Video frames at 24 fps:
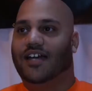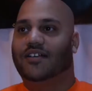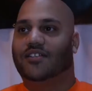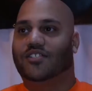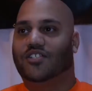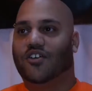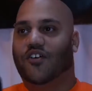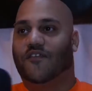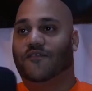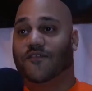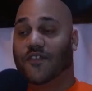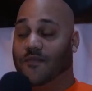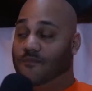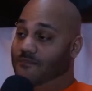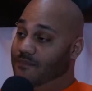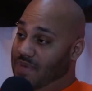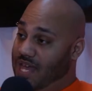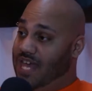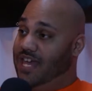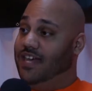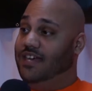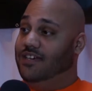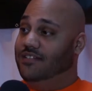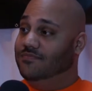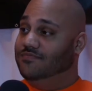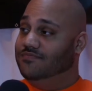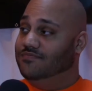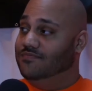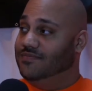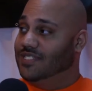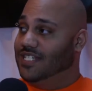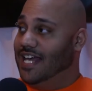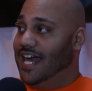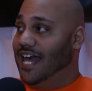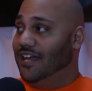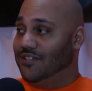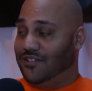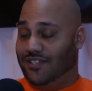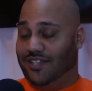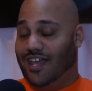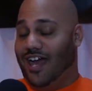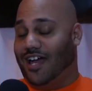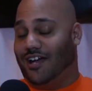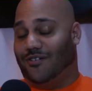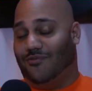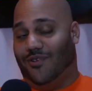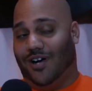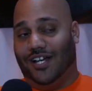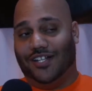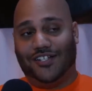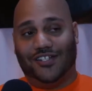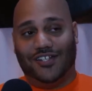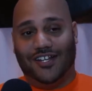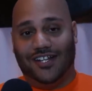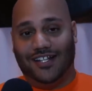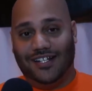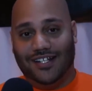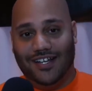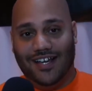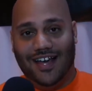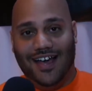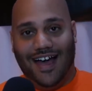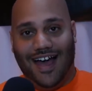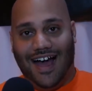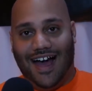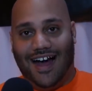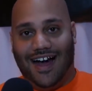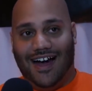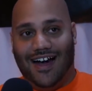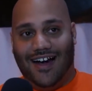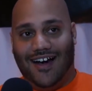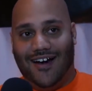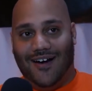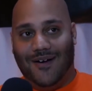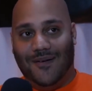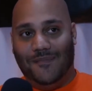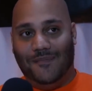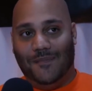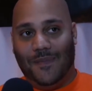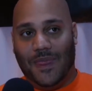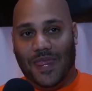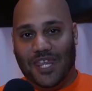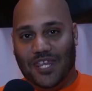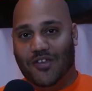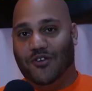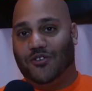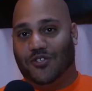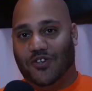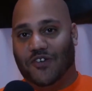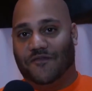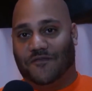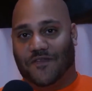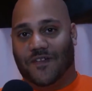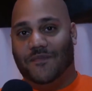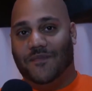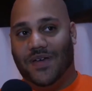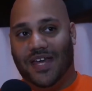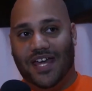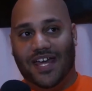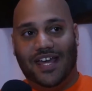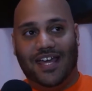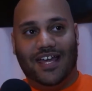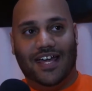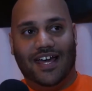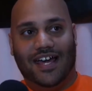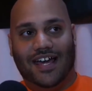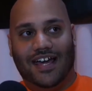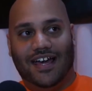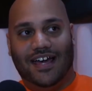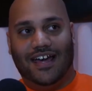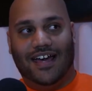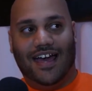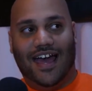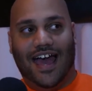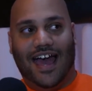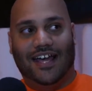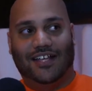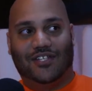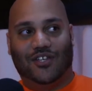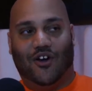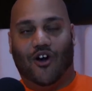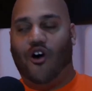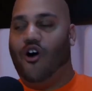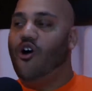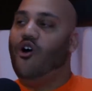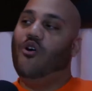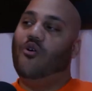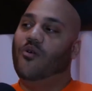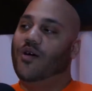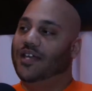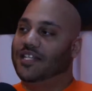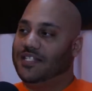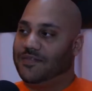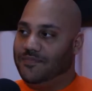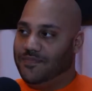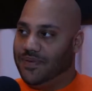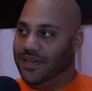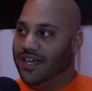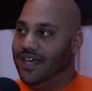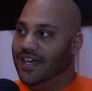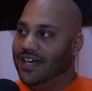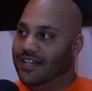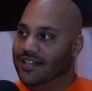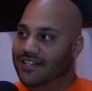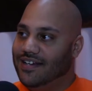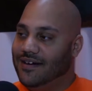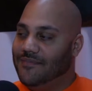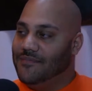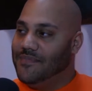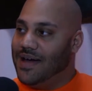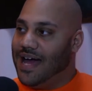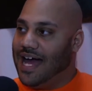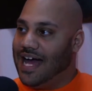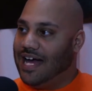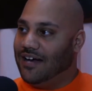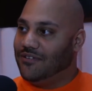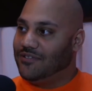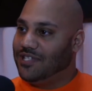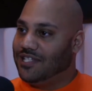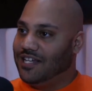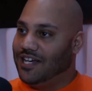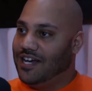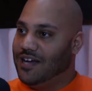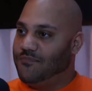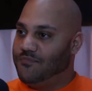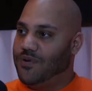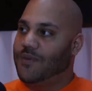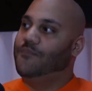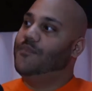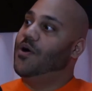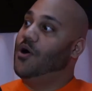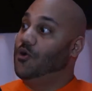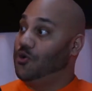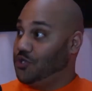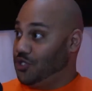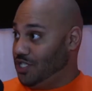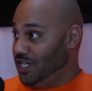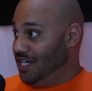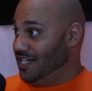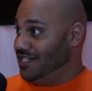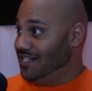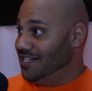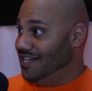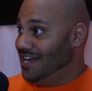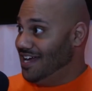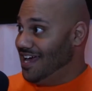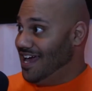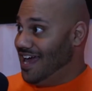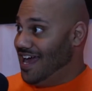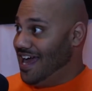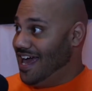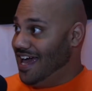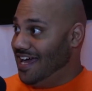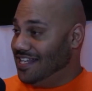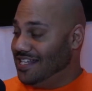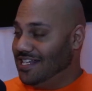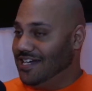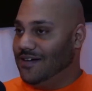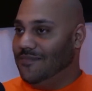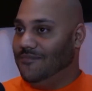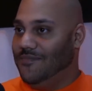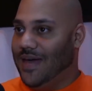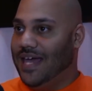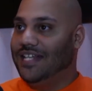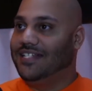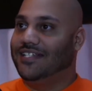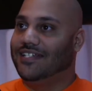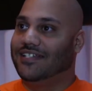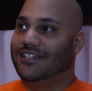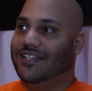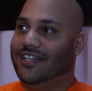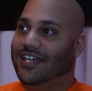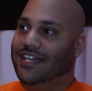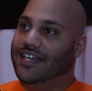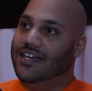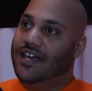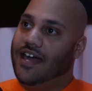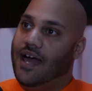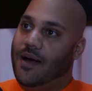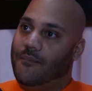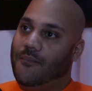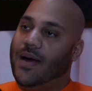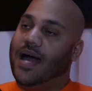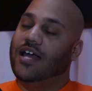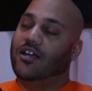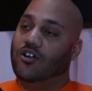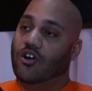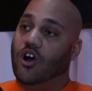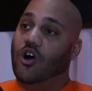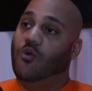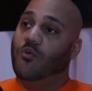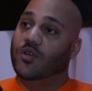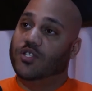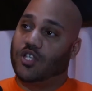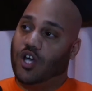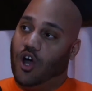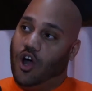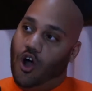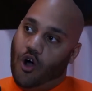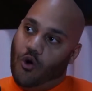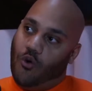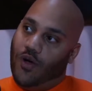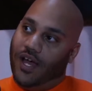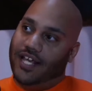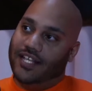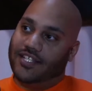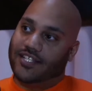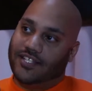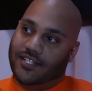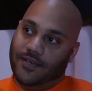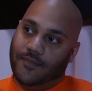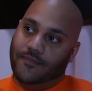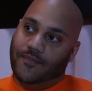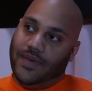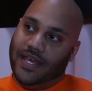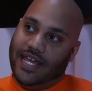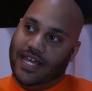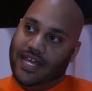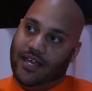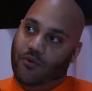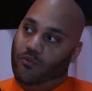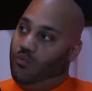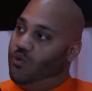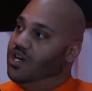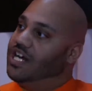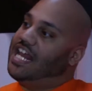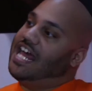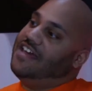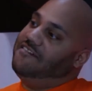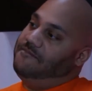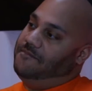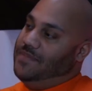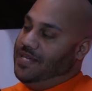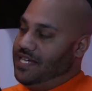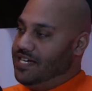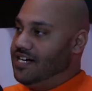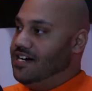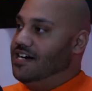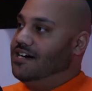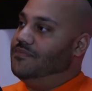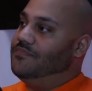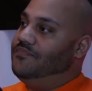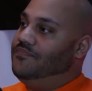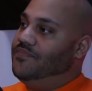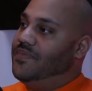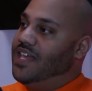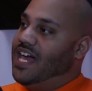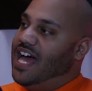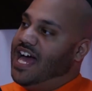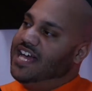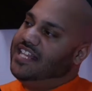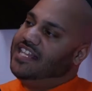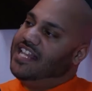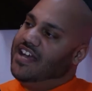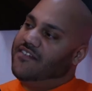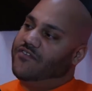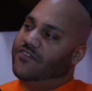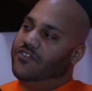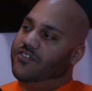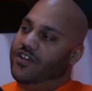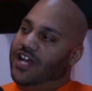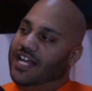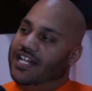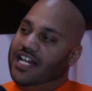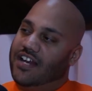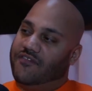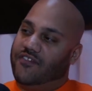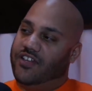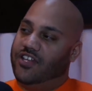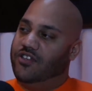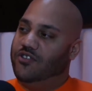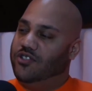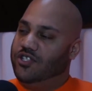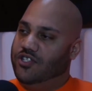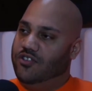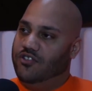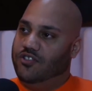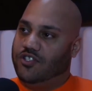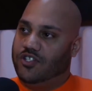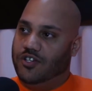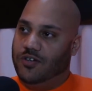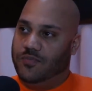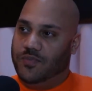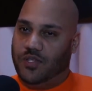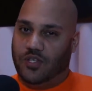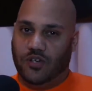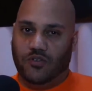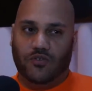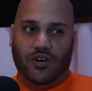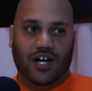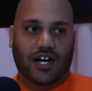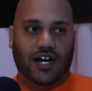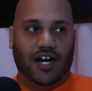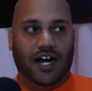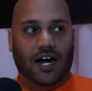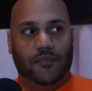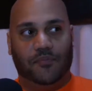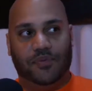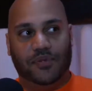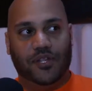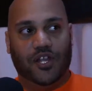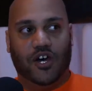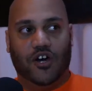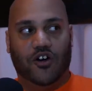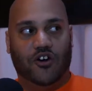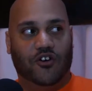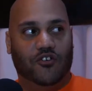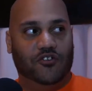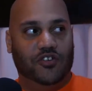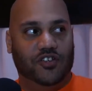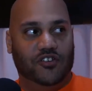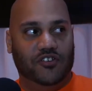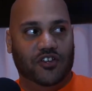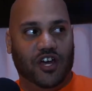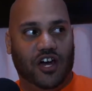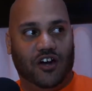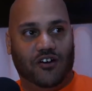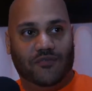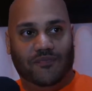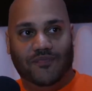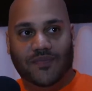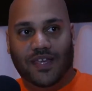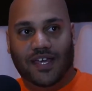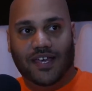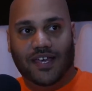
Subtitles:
So for me, to answer that question, YouTube for me has always been about promotion. And basically, my goal was always to be what I've become. I never used YouTube to upload,